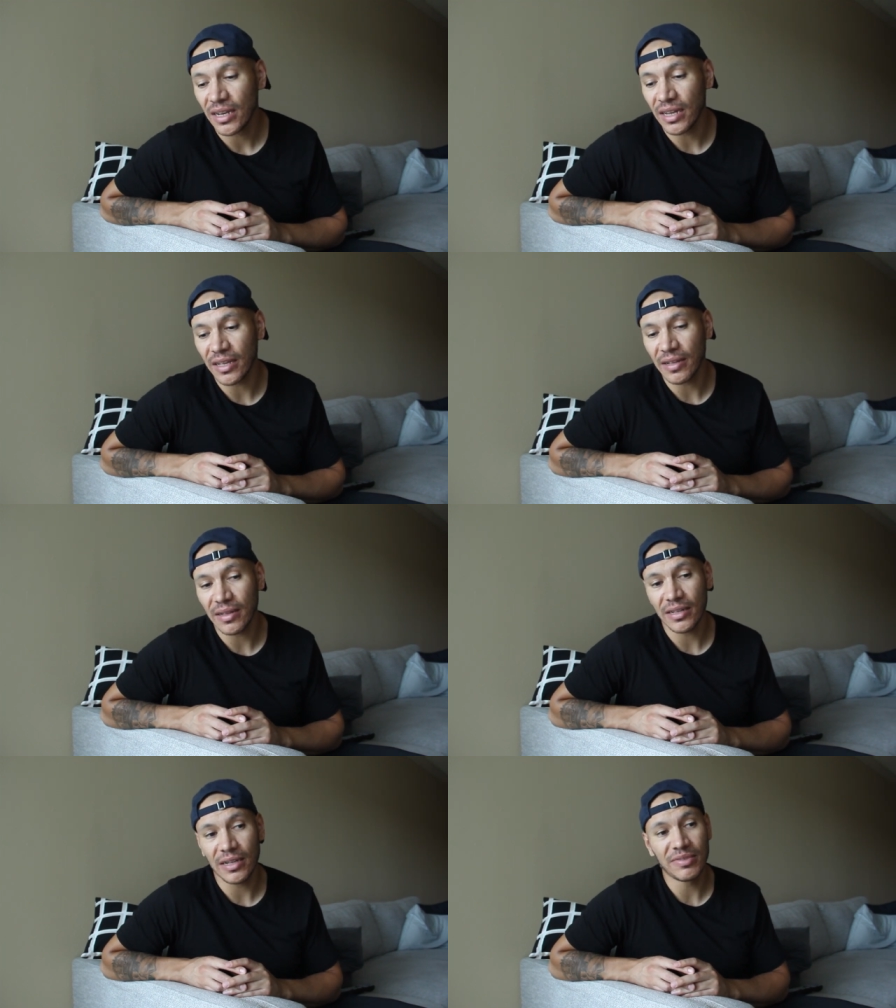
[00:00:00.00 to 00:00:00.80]
Like,
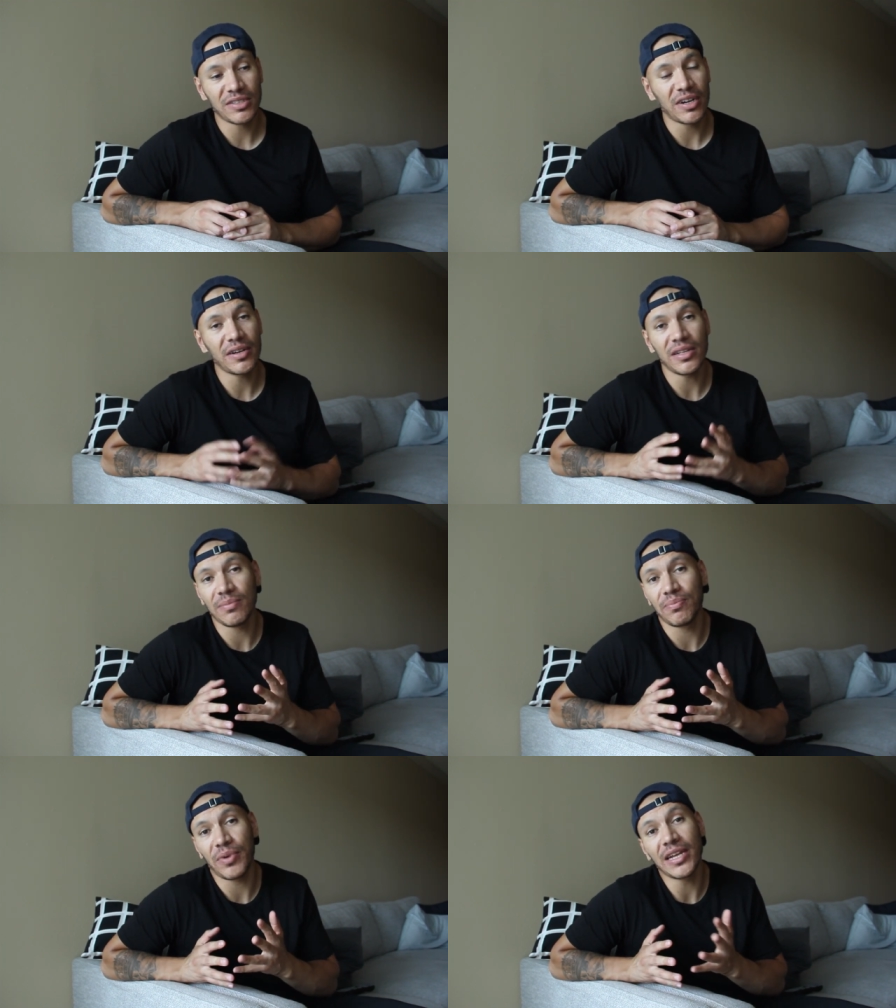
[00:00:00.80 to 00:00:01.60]
I'm sorry
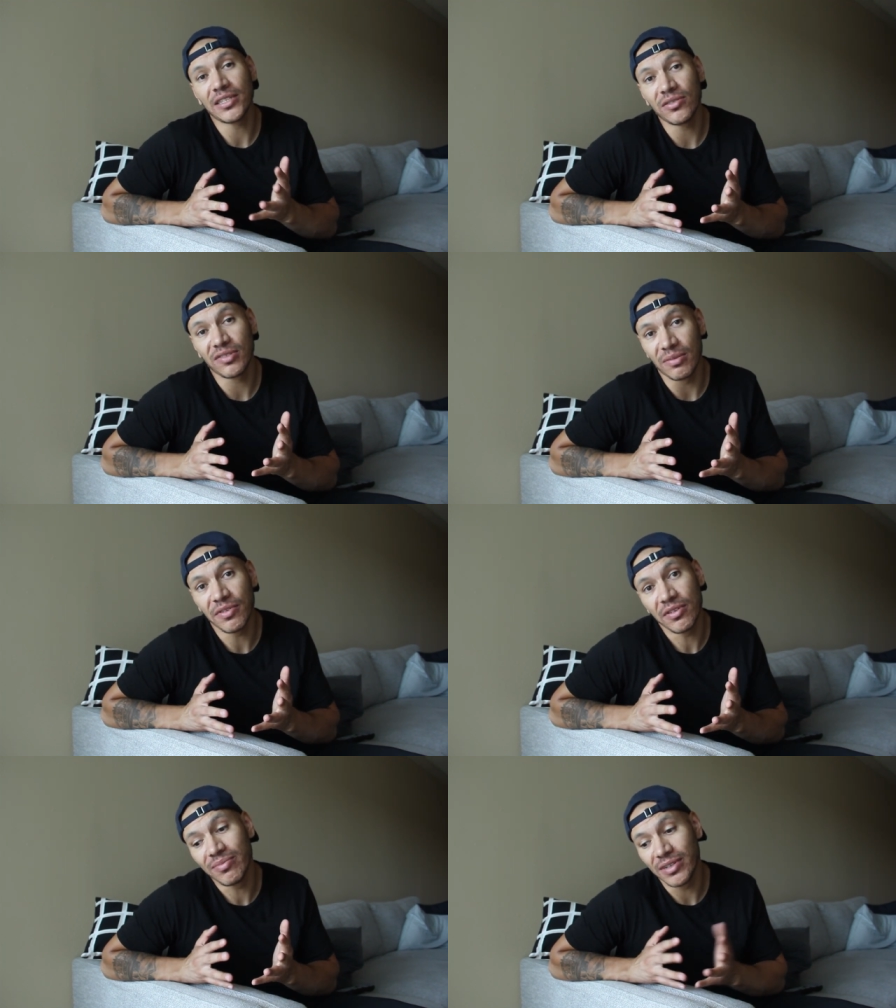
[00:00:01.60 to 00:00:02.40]
I break it to some
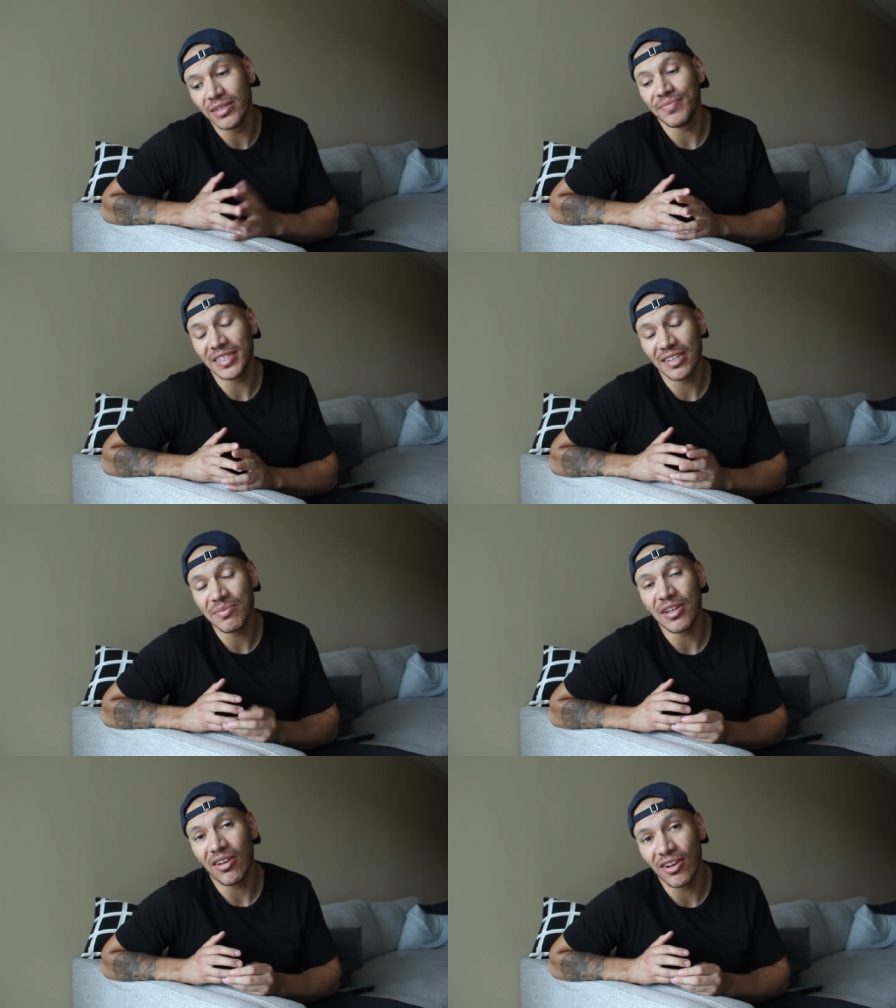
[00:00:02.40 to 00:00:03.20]
of you, but it's
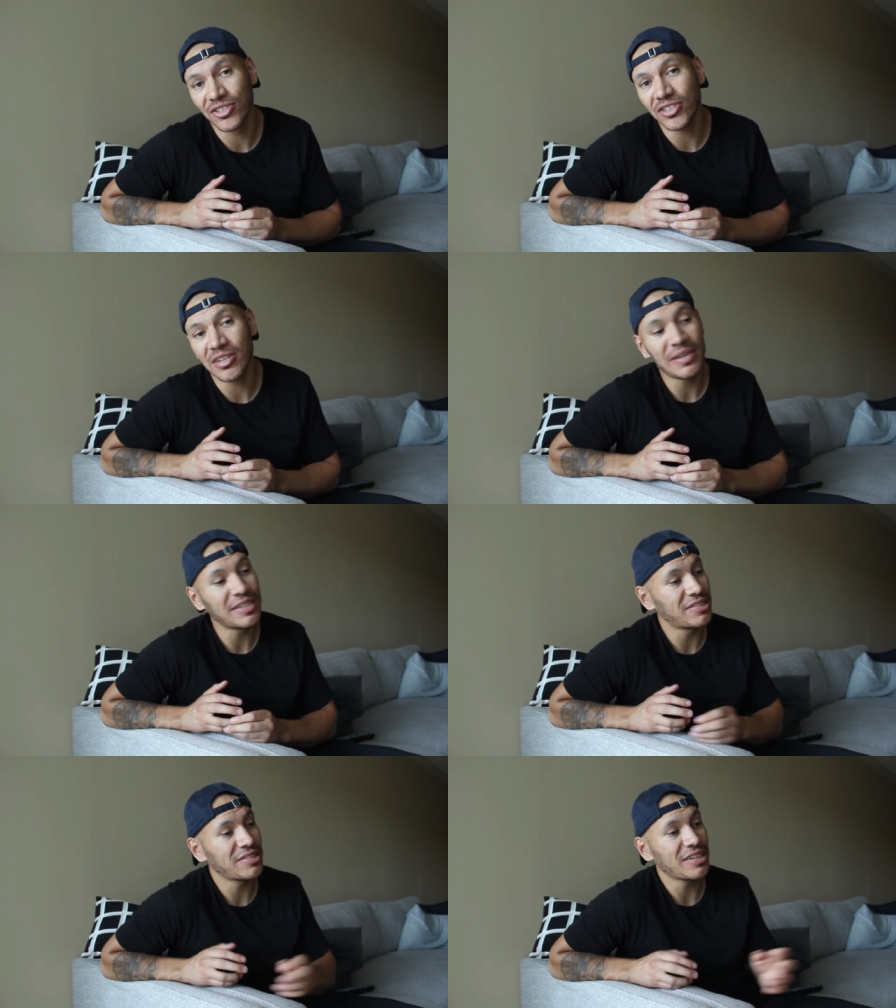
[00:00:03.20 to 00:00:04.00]
gonna be a long journey
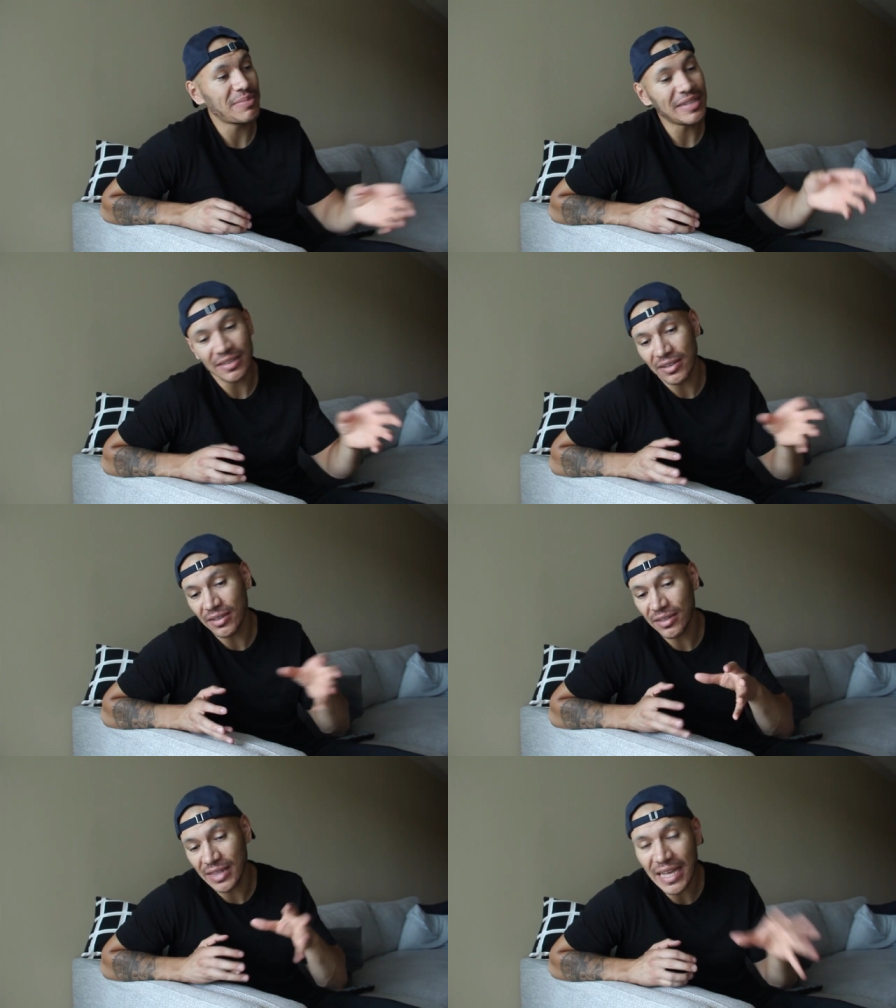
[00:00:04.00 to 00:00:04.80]
because there's gonna be
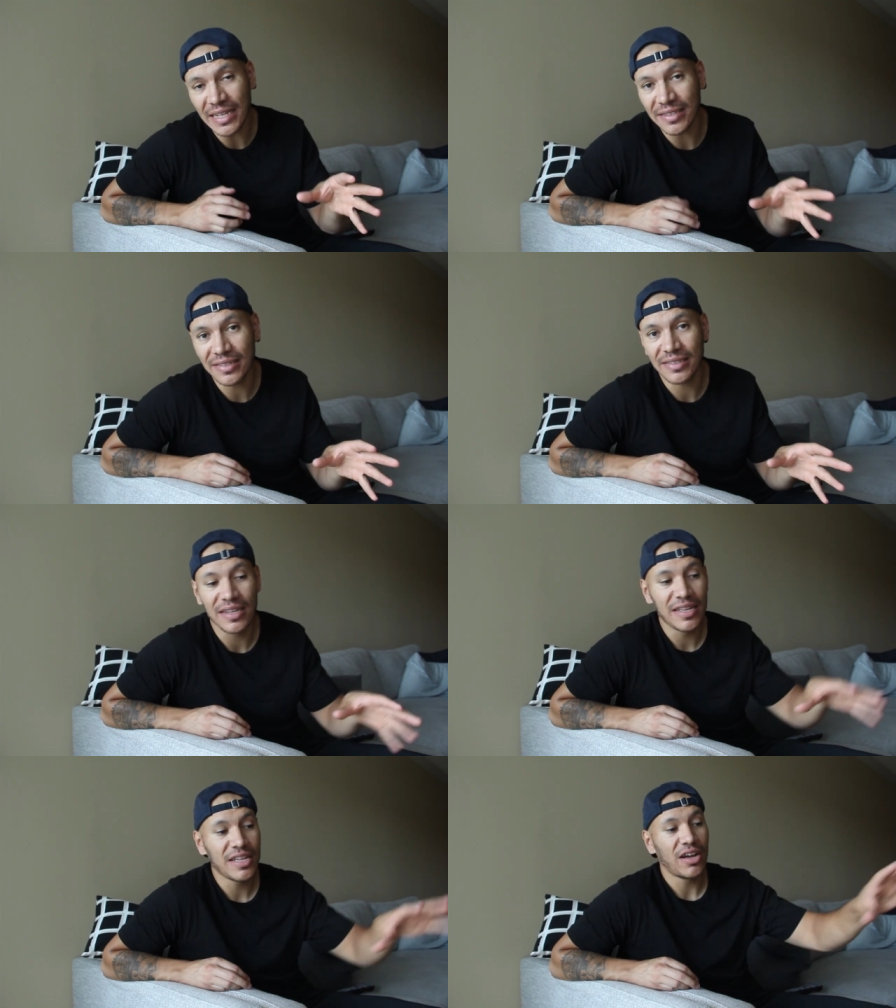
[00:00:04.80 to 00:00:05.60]
things
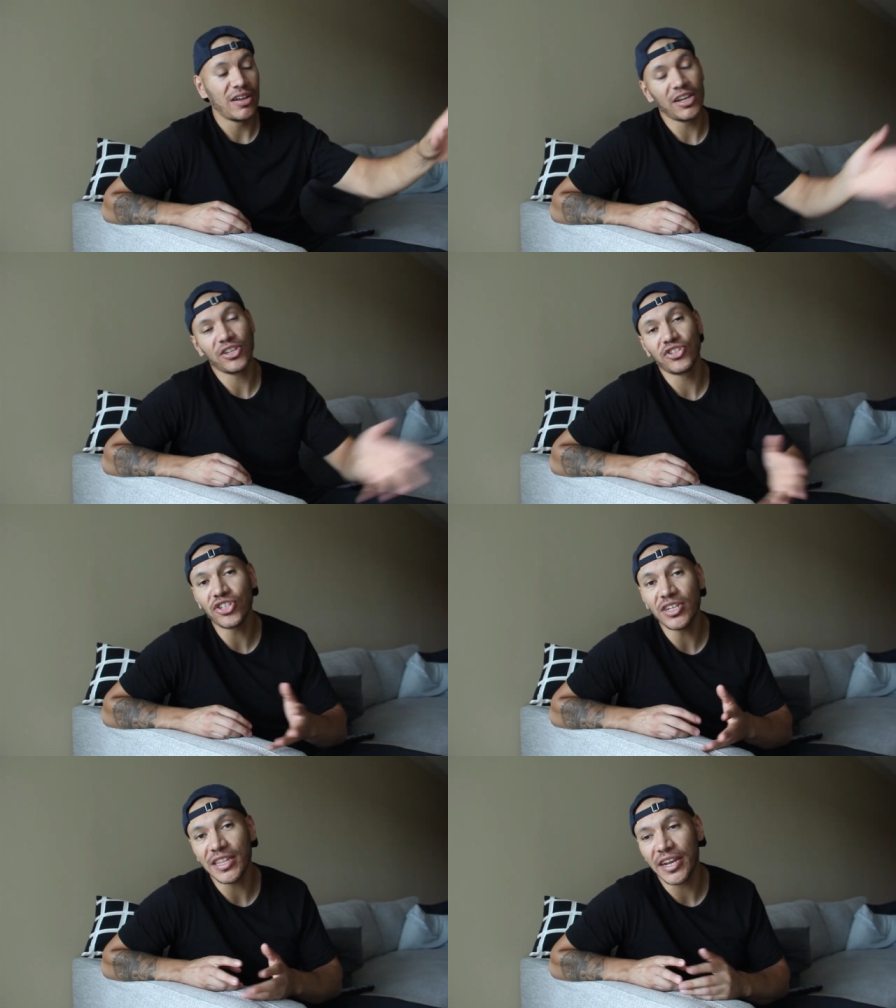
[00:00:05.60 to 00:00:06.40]
along your
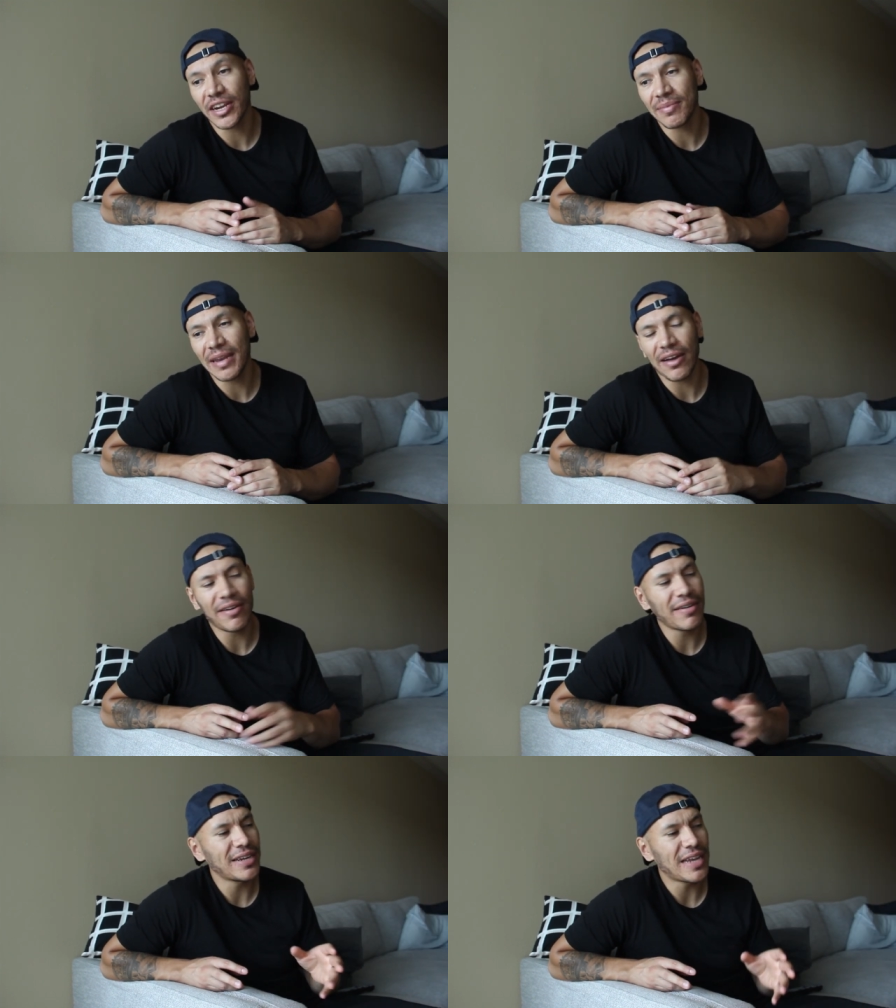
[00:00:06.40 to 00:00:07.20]
journey that you're gonna be like,
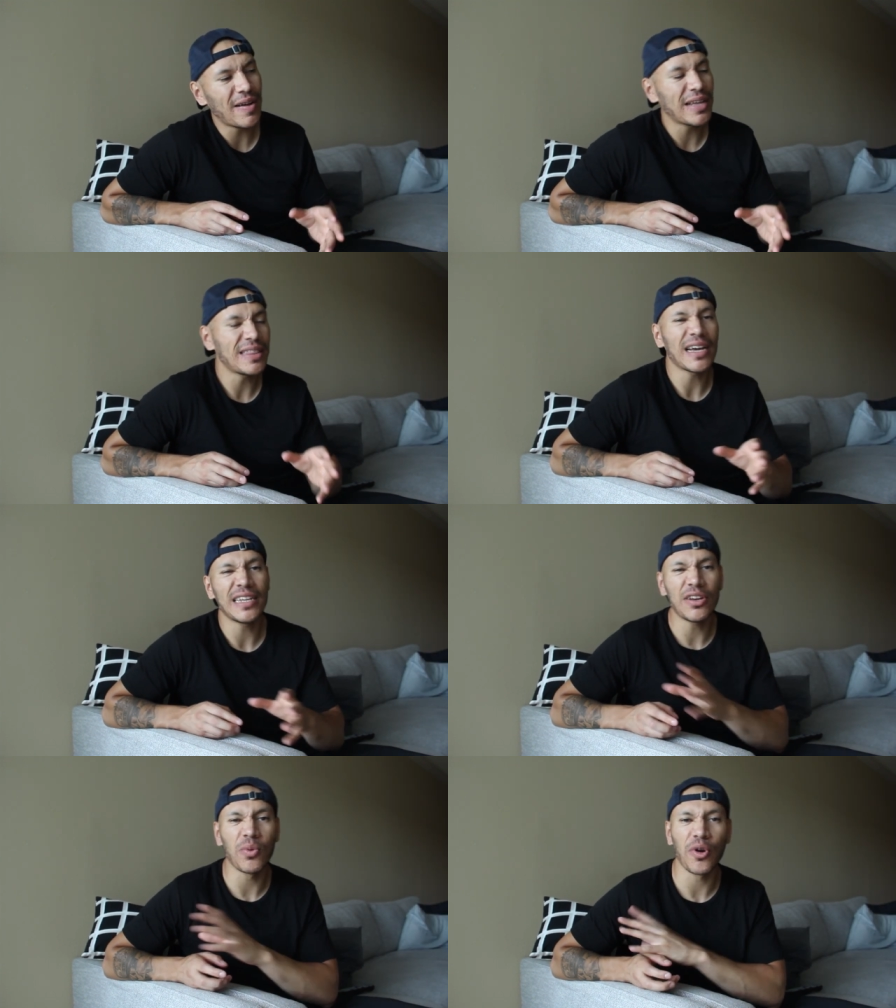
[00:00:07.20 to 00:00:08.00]
all right, now I think I
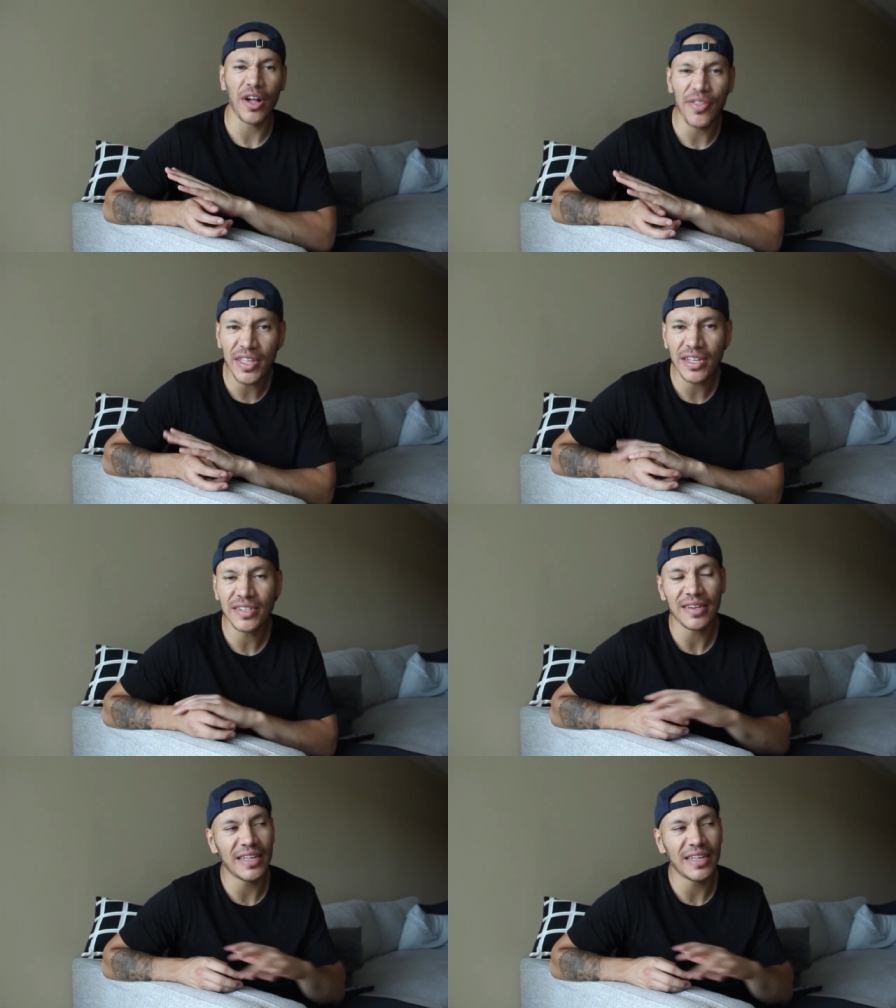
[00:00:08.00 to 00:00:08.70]
need to work on this.